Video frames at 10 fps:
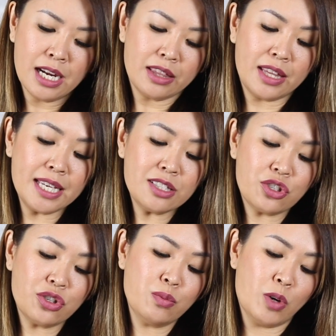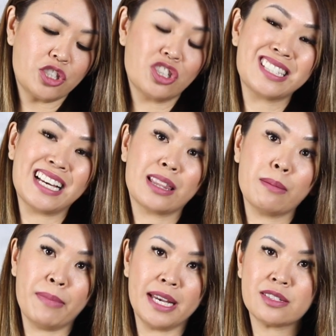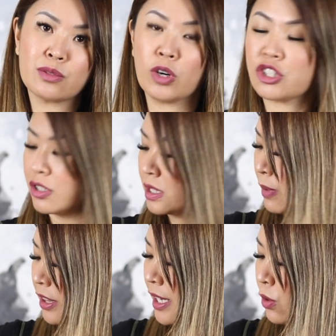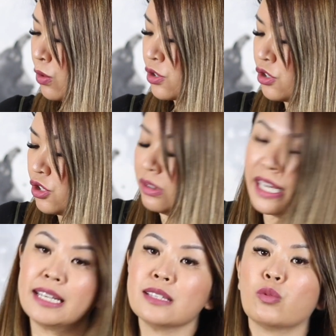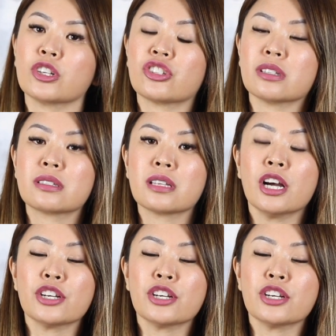These 2 watches are the men's watches, but they also do ladies' watches.